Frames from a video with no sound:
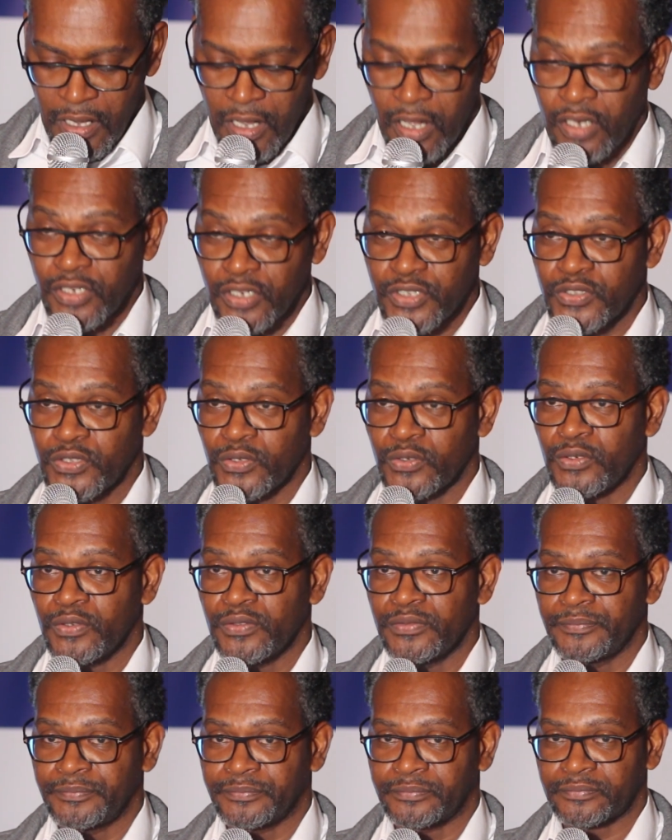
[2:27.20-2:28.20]

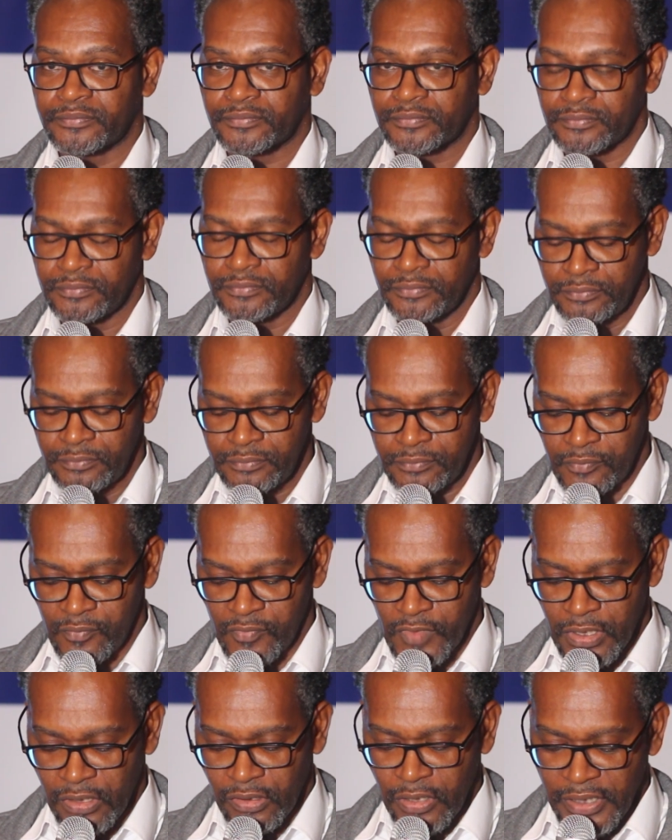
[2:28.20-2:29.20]
Also,
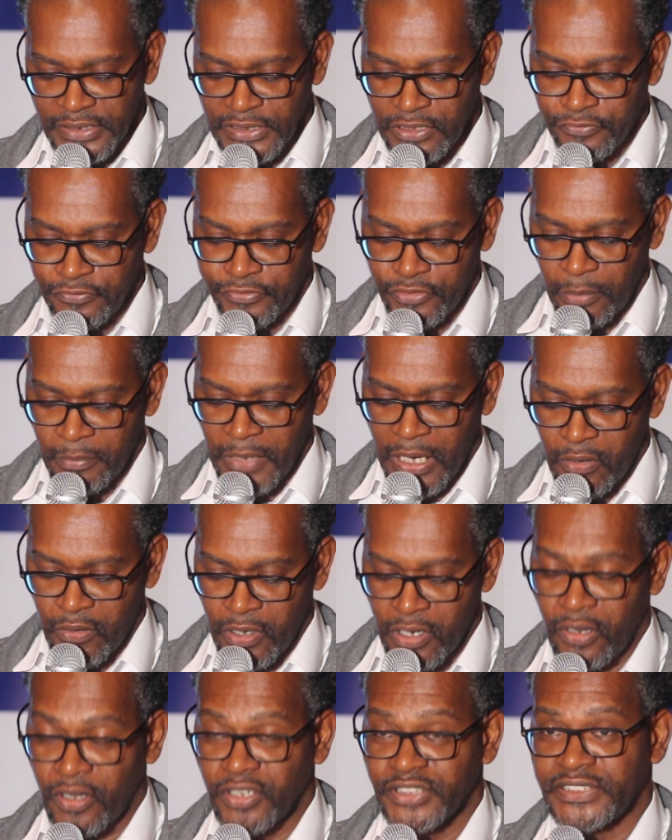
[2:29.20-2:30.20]
learning from
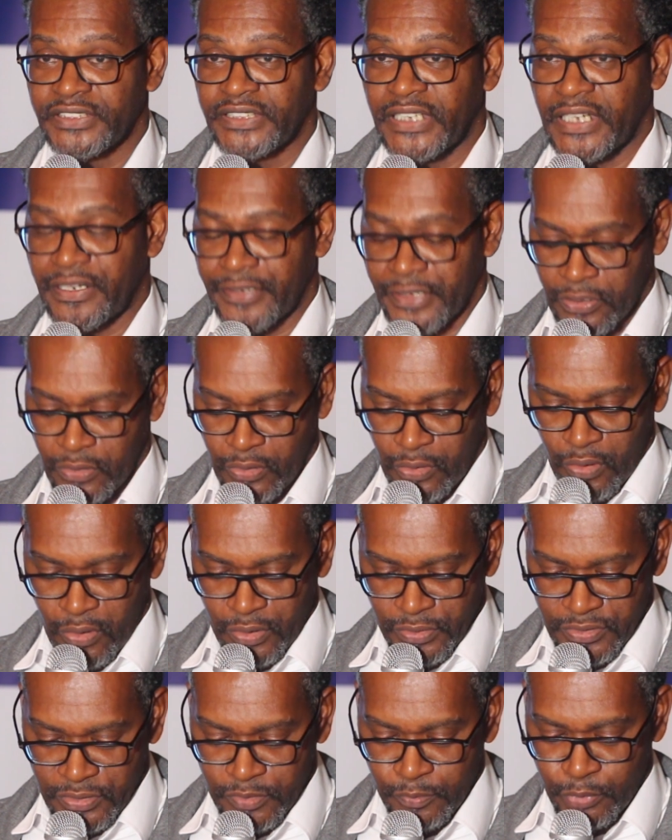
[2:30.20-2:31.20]
our ordinary
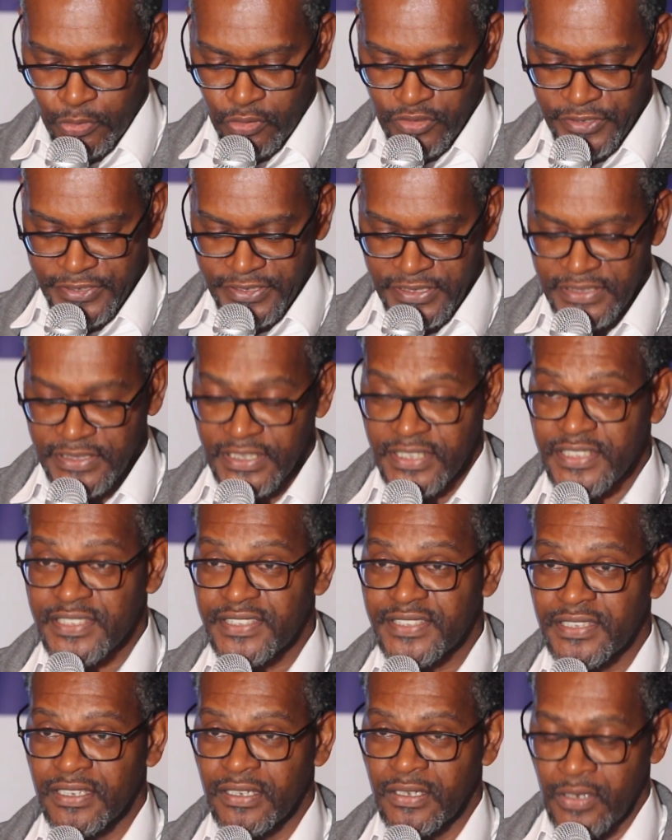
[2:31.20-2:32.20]
court
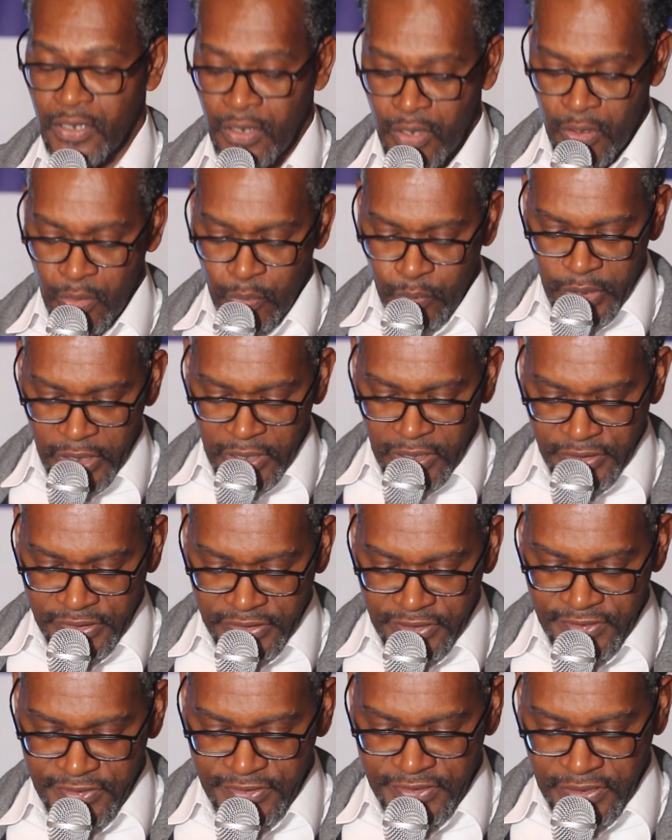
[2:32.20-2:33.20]
proceedings, we
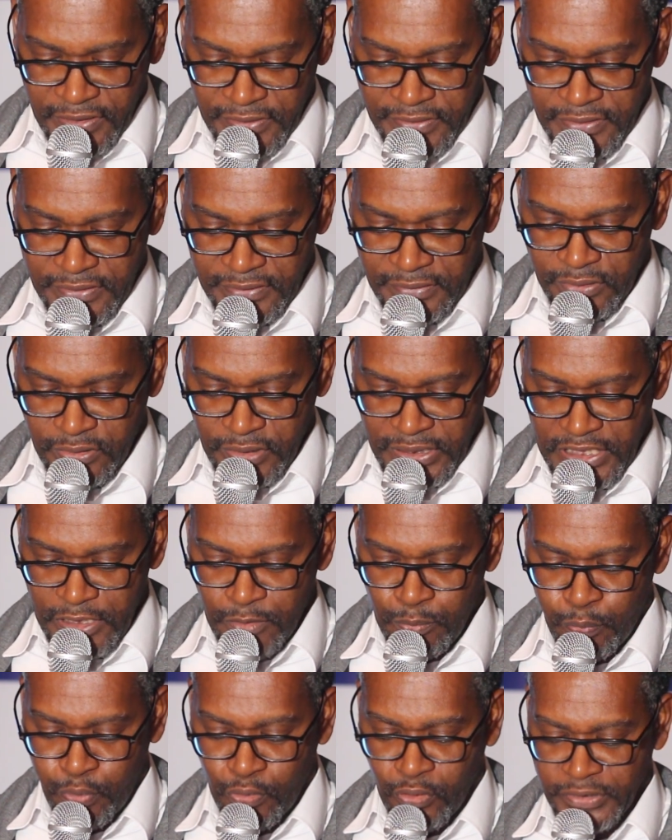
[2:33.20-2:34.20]
understand the
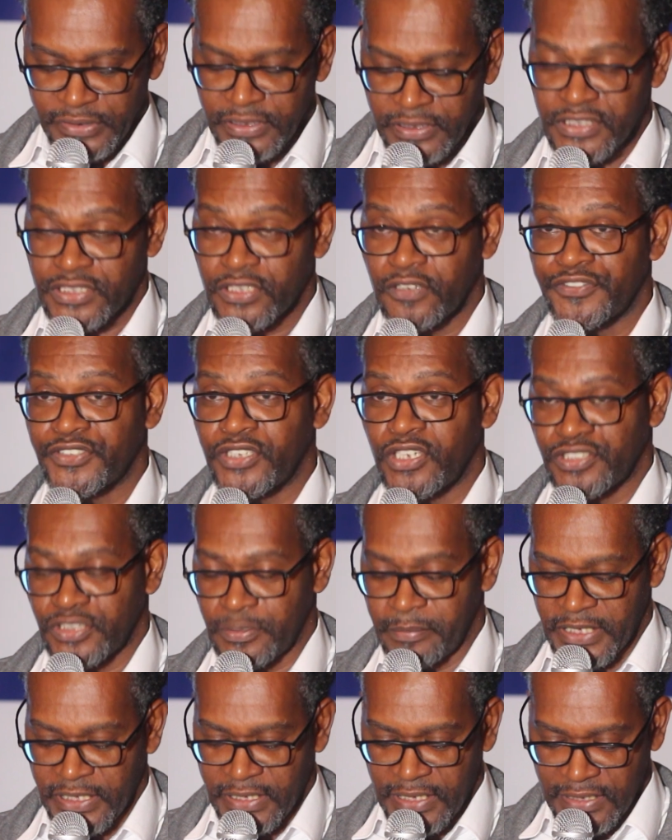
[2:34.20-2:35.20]
importance of such
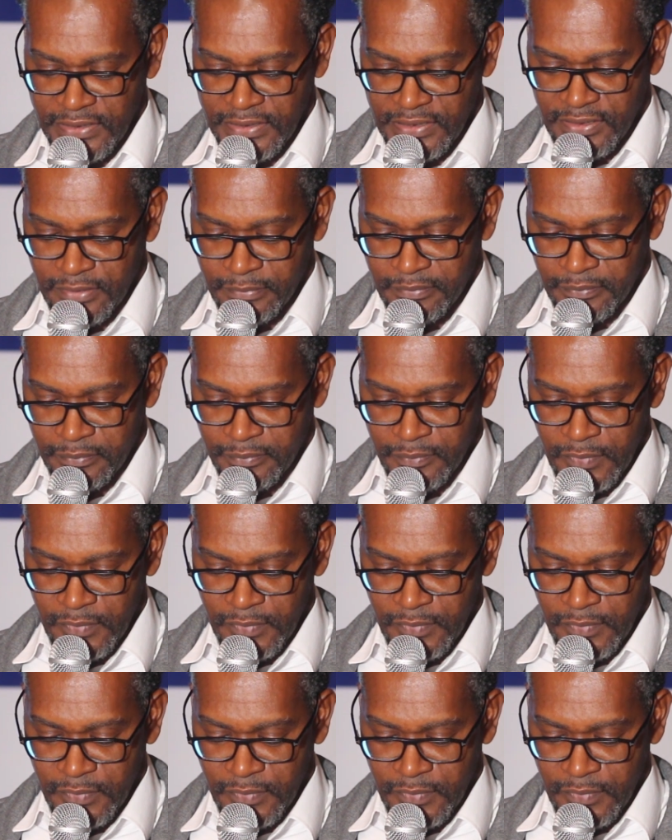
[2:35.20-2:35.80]
mechanism.